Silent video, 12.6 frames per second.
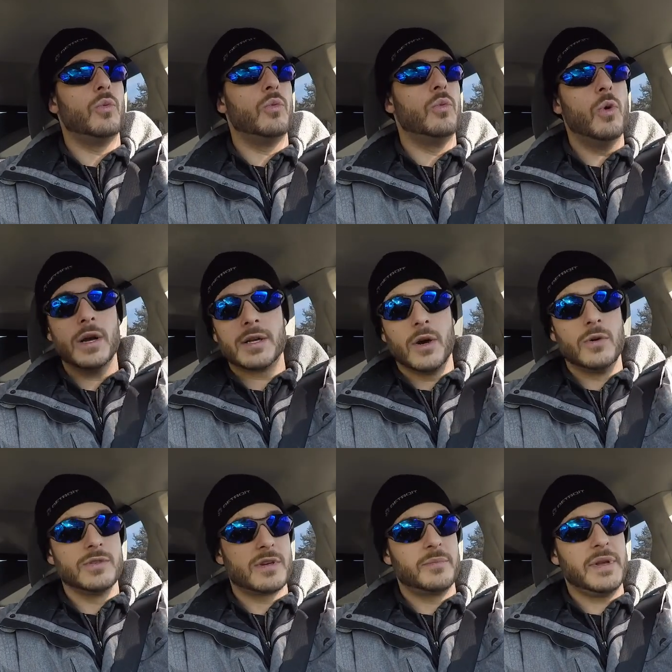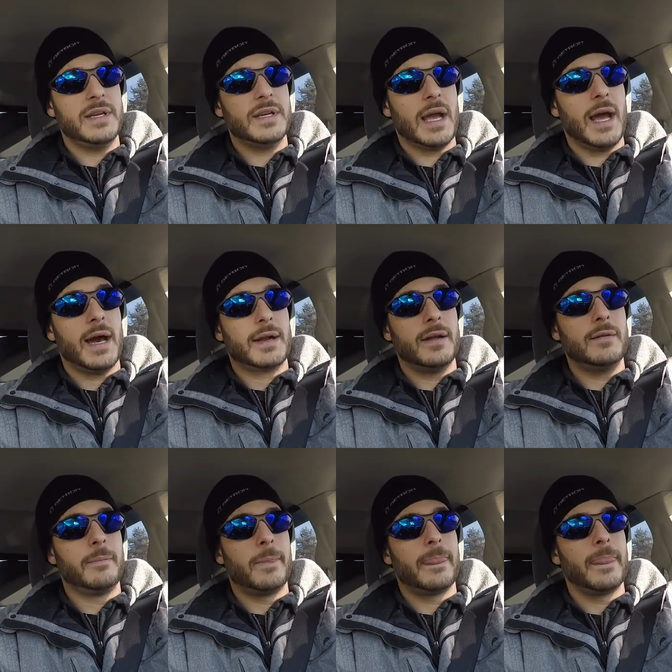what codes are being added
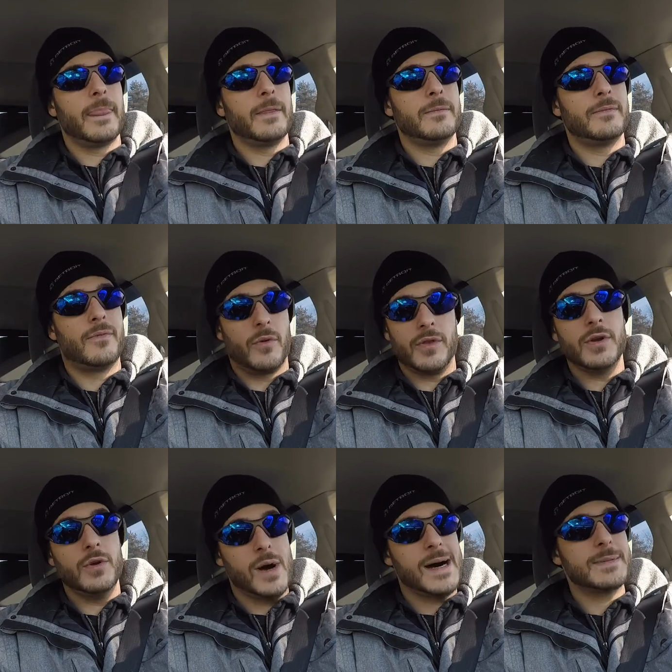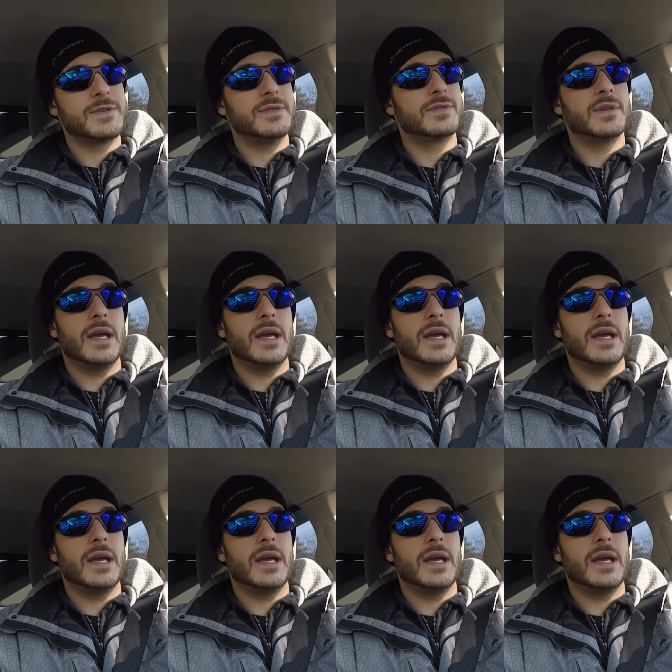for the new options,